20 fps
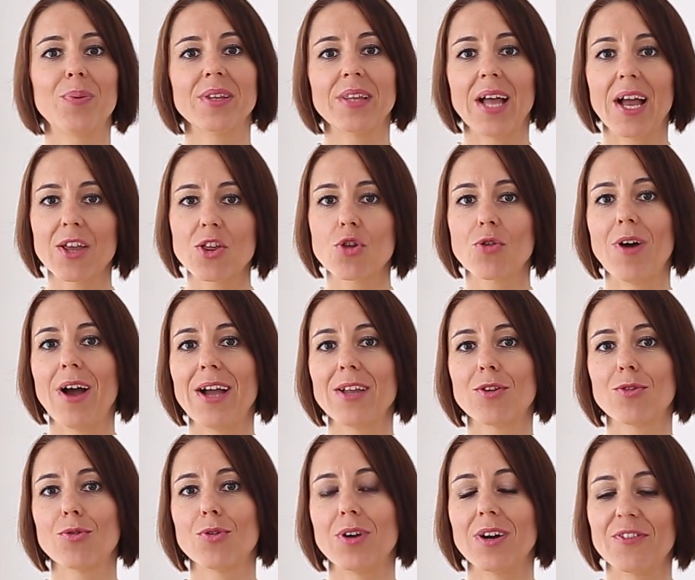but I try
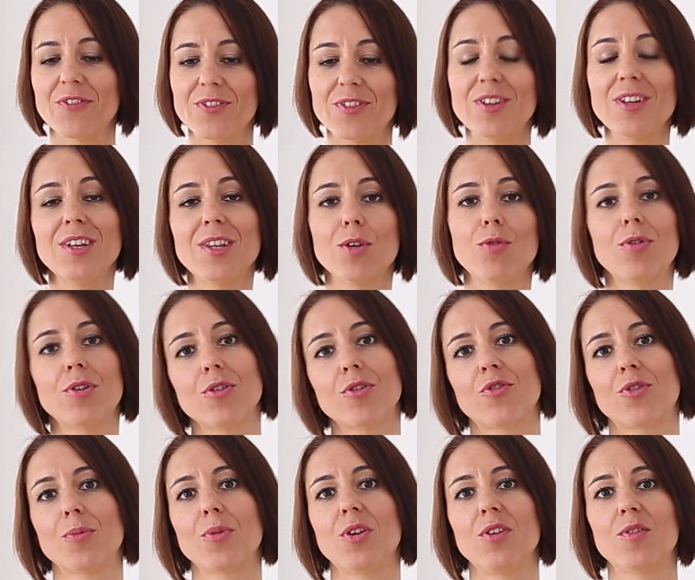to see the world
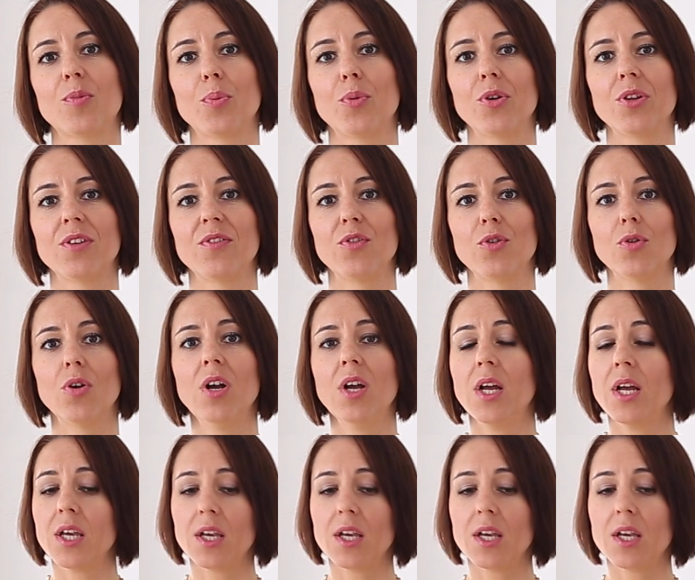from his point of view.